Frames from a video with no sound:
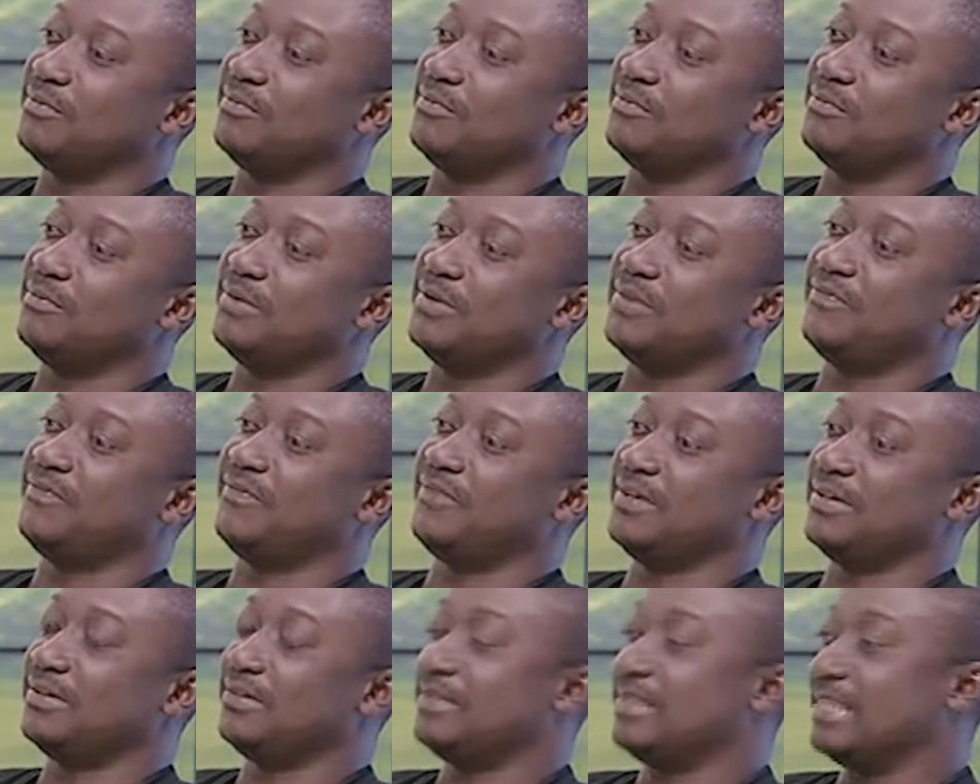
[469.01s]
We
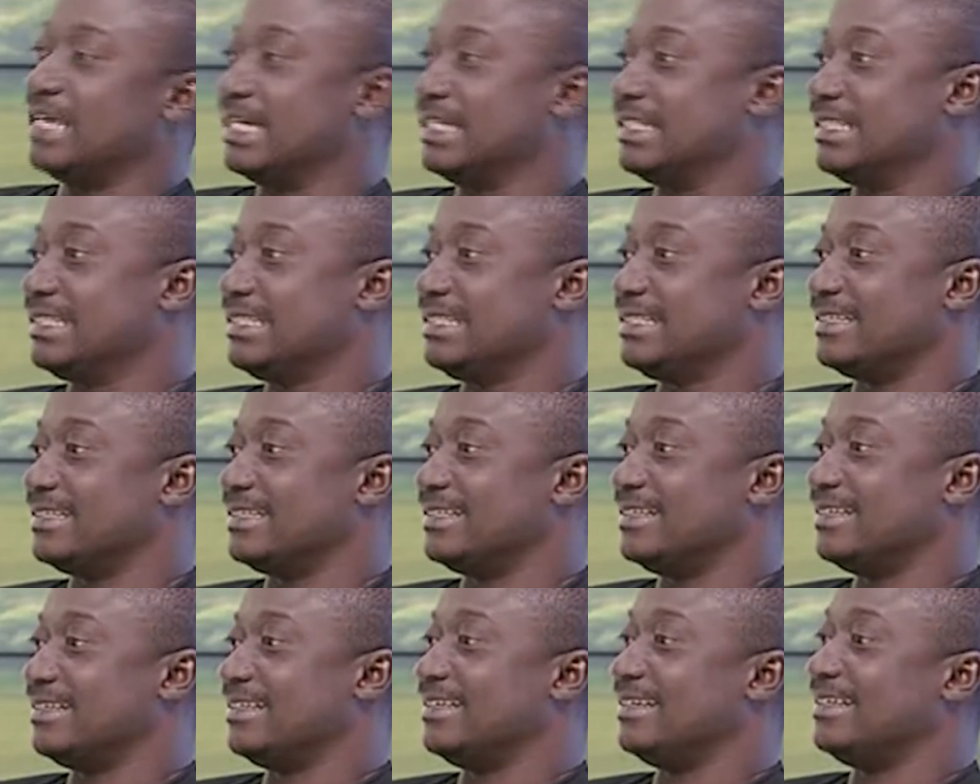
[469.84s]
feel that
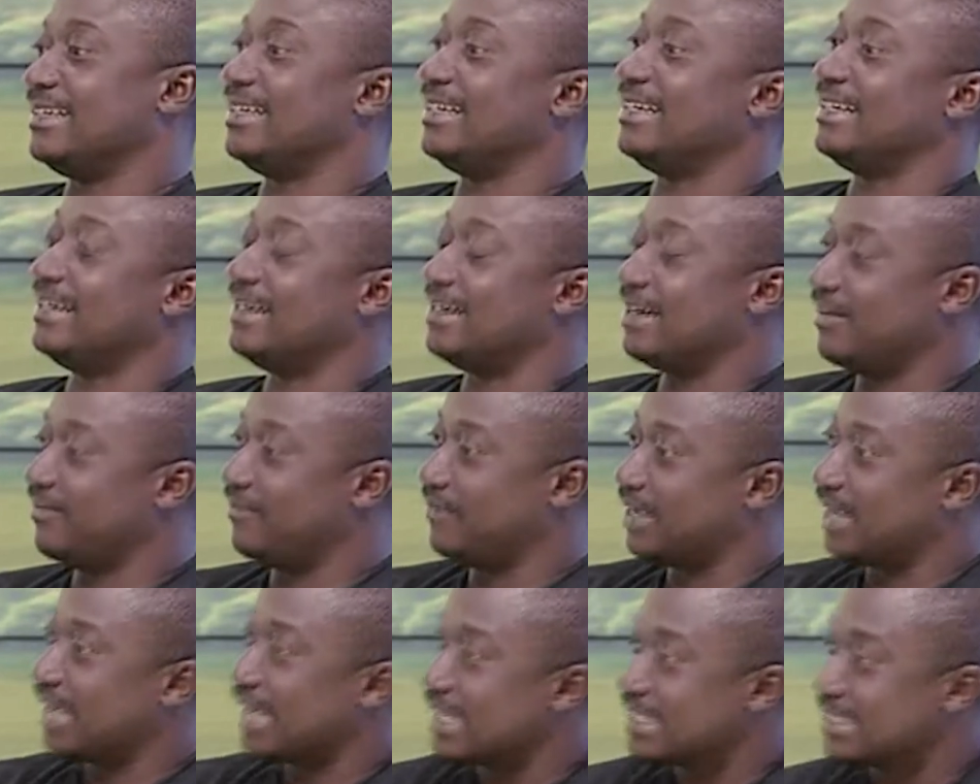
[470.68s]

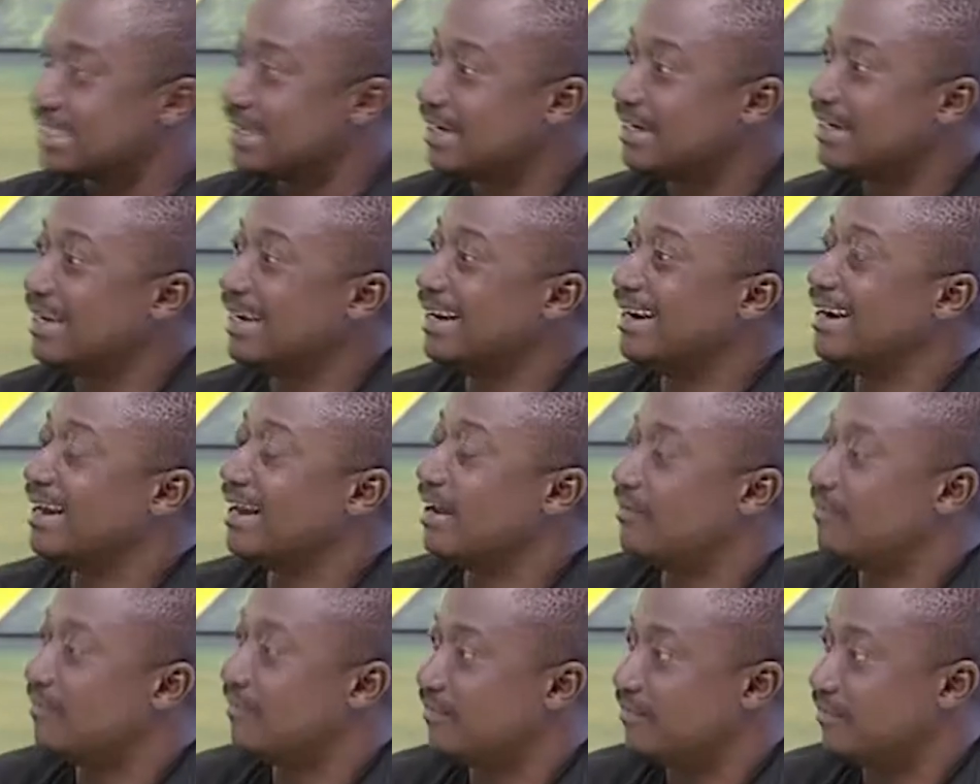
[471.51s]
Graphic has done
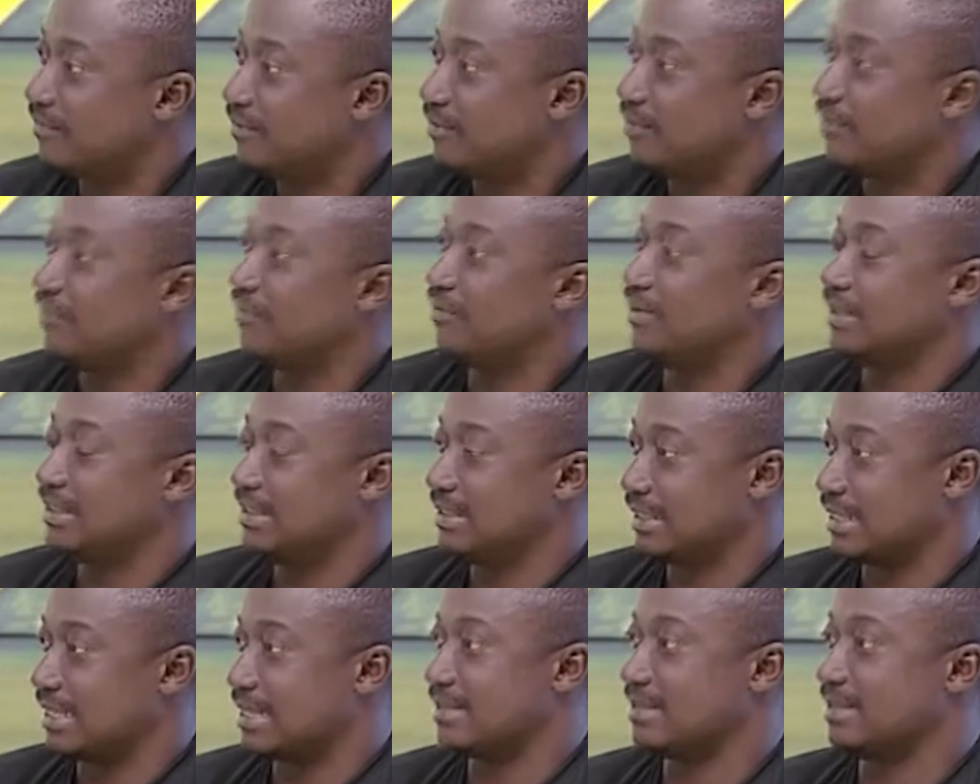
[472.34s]
enough mm. for
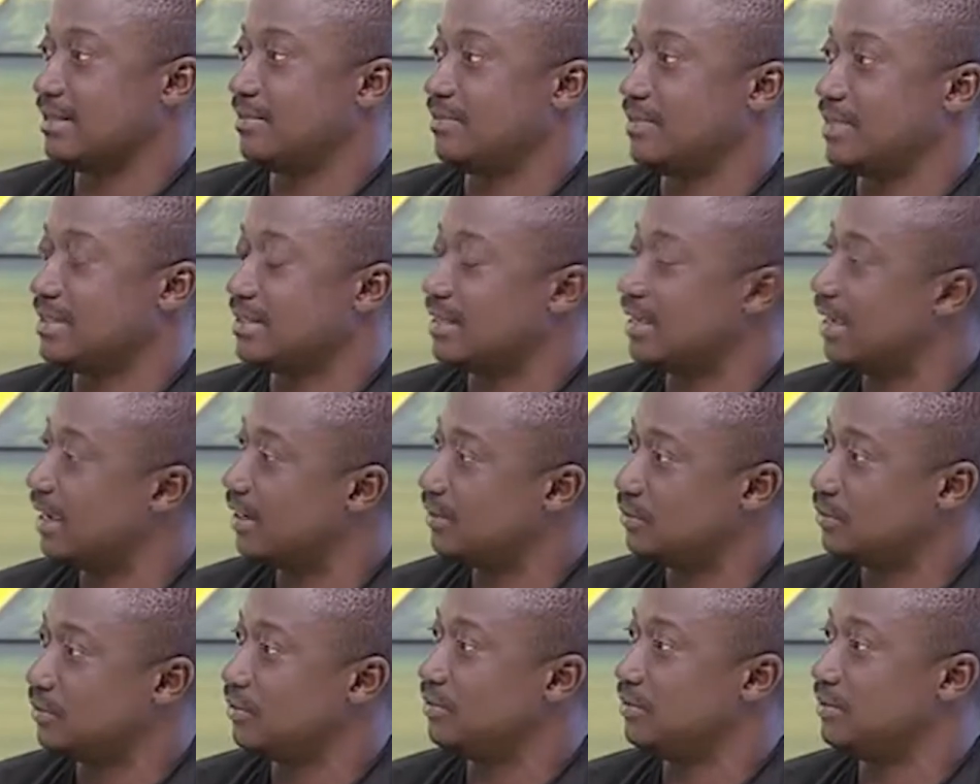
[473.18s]
its customers.
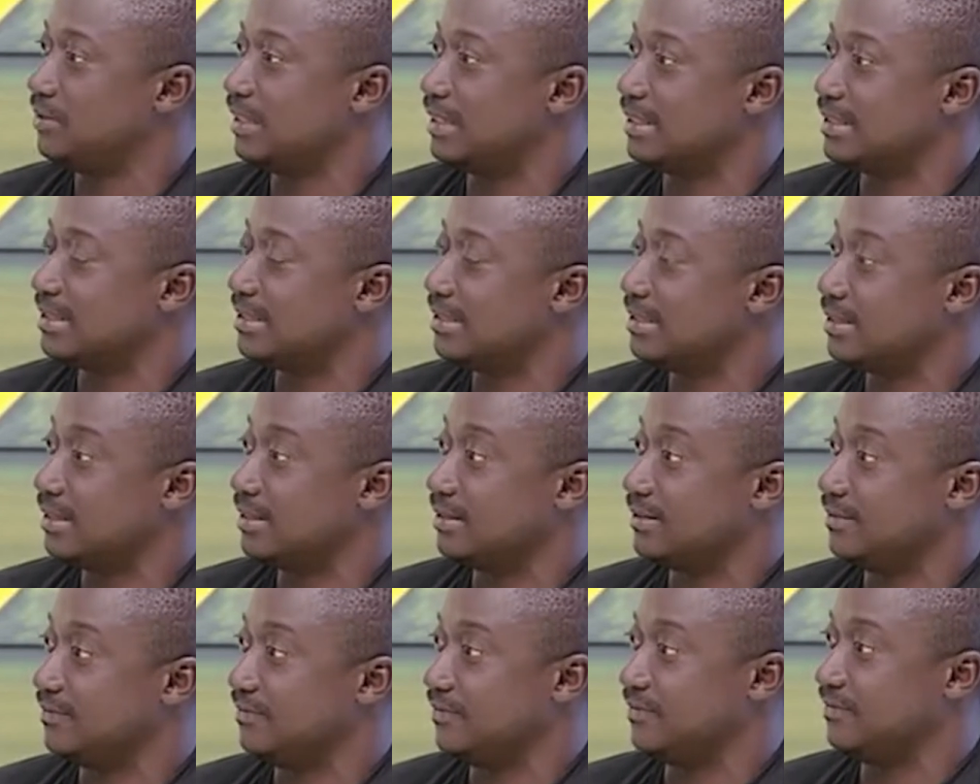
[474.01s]
I told you that since
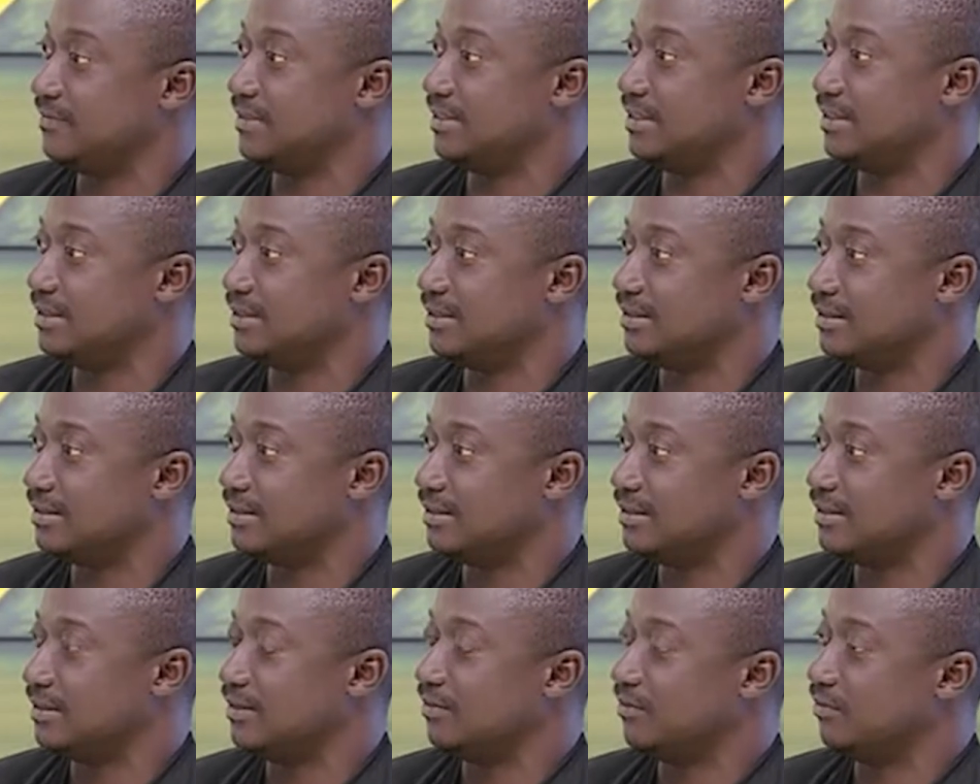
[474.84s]
1950,
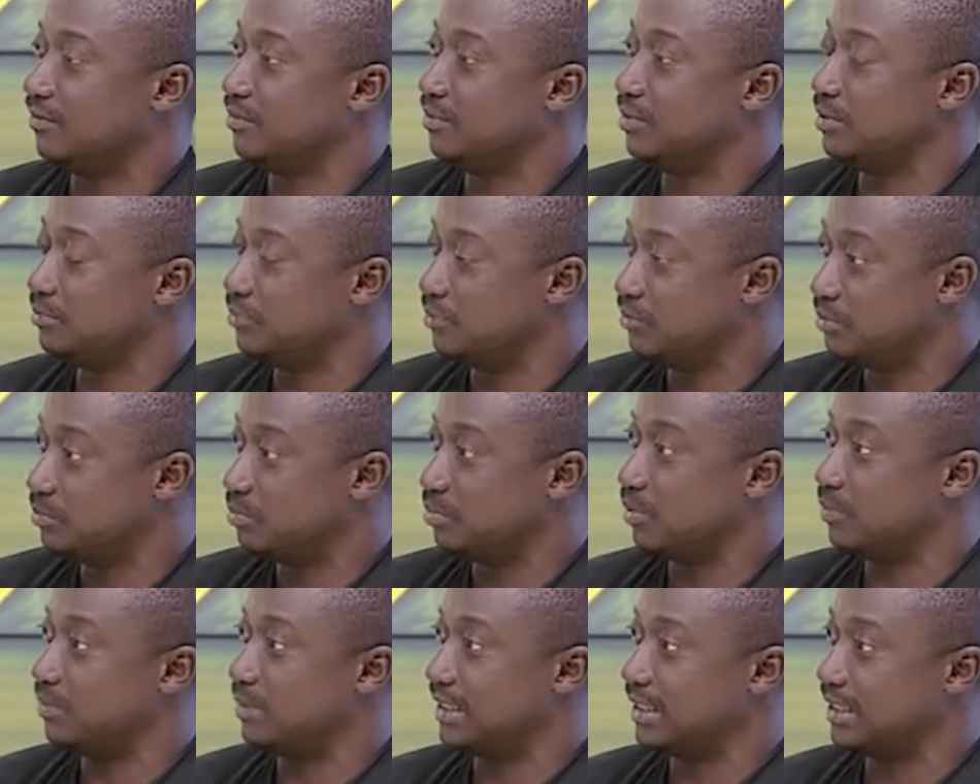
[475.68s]
we've been doing
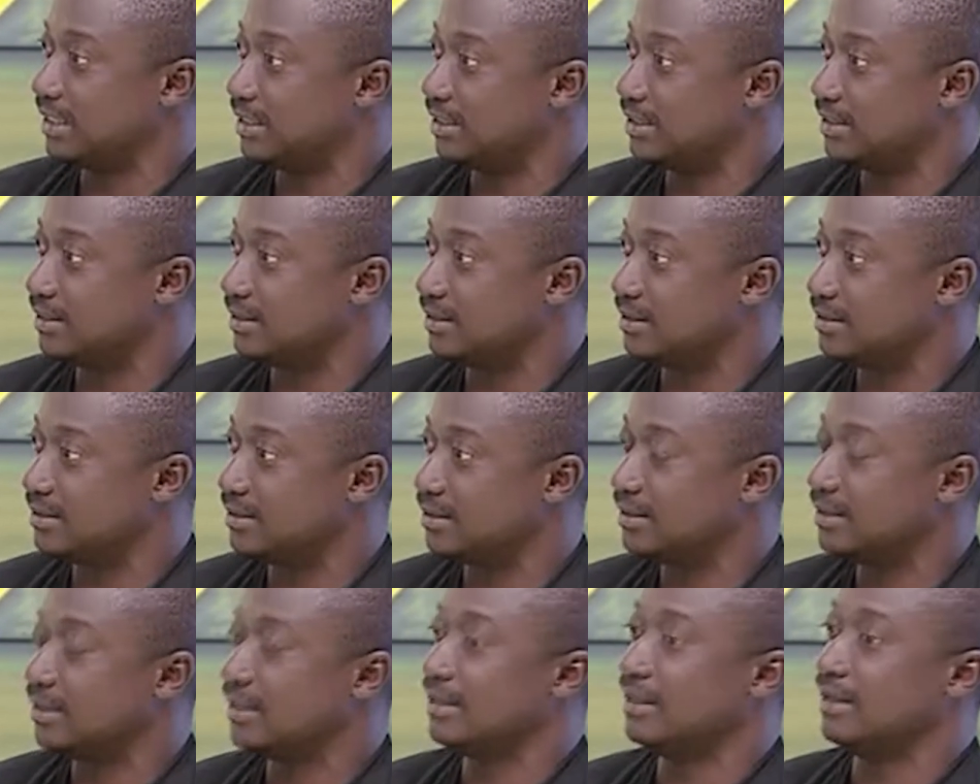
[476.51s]

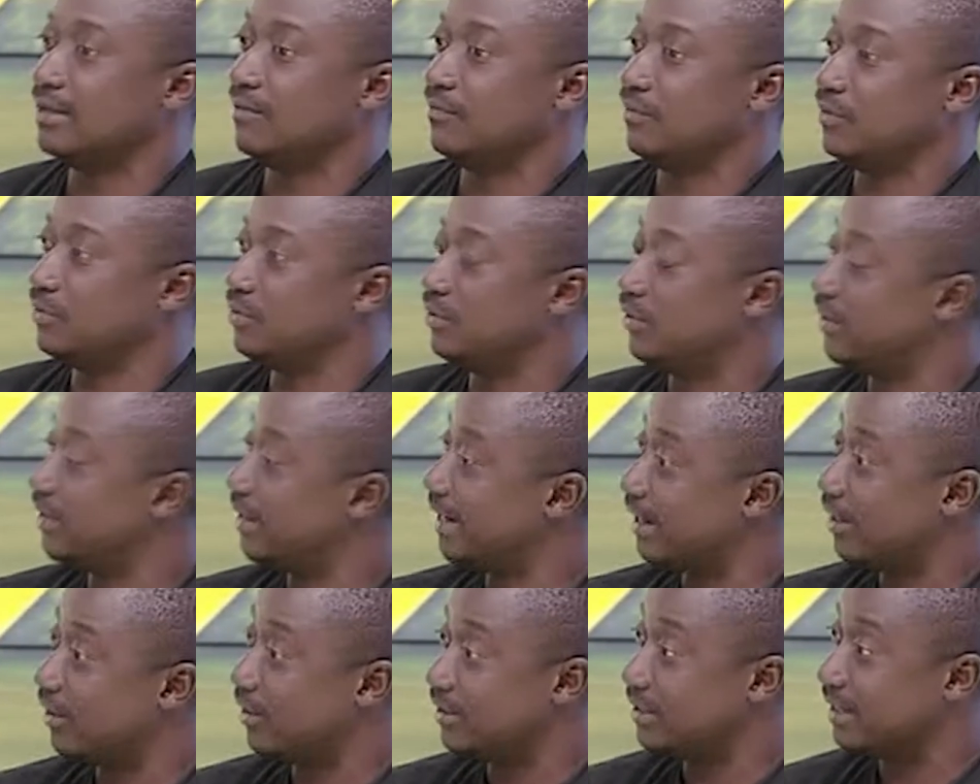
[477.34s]
publications mm. for the
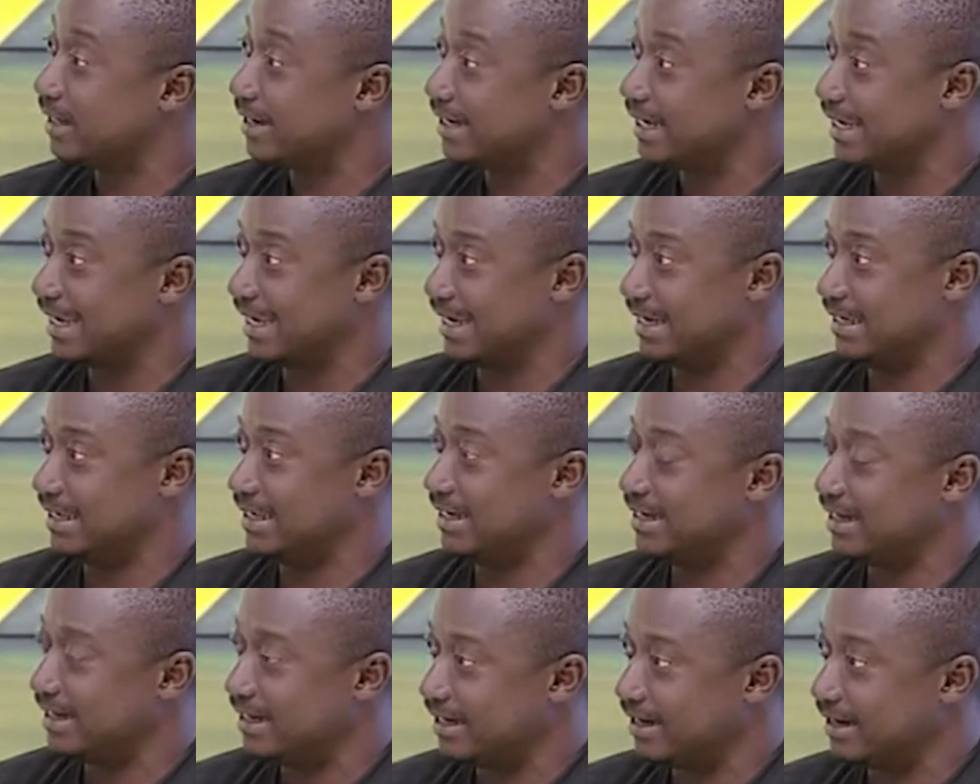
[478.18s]
ordinary, ordinary
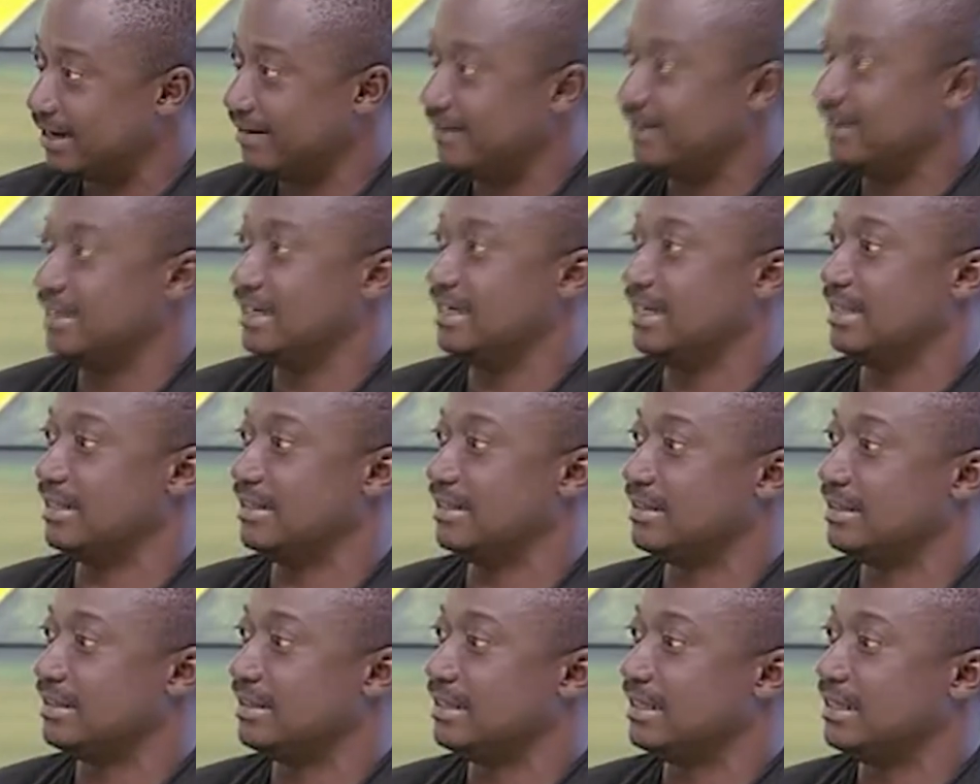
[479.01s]
Ghanaian and our
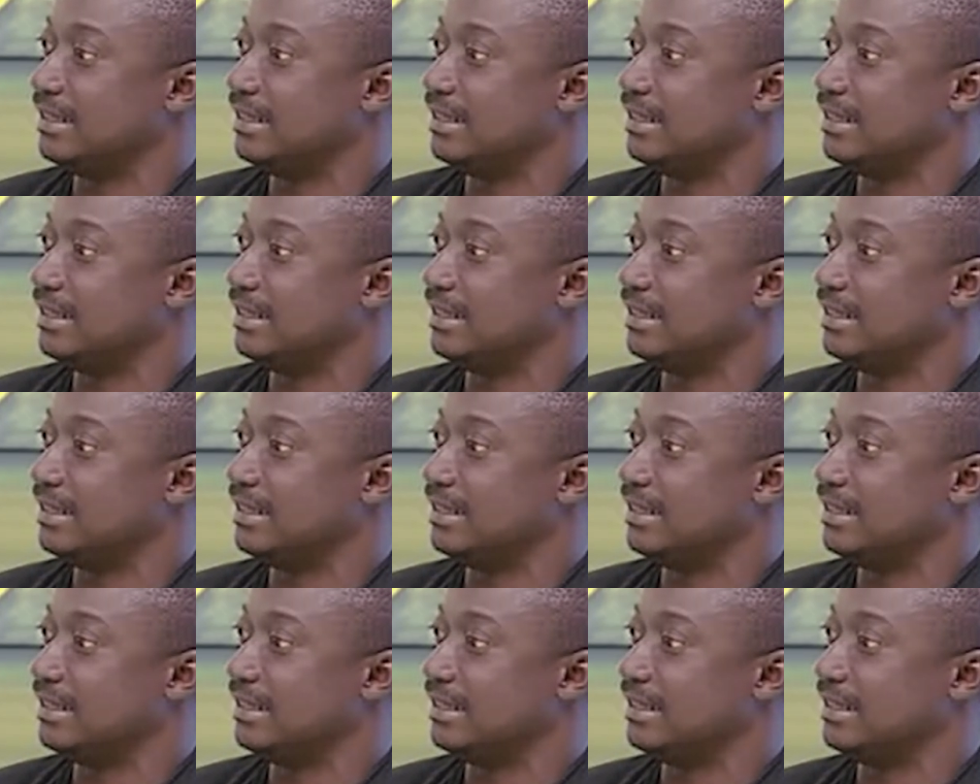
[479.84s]
readers.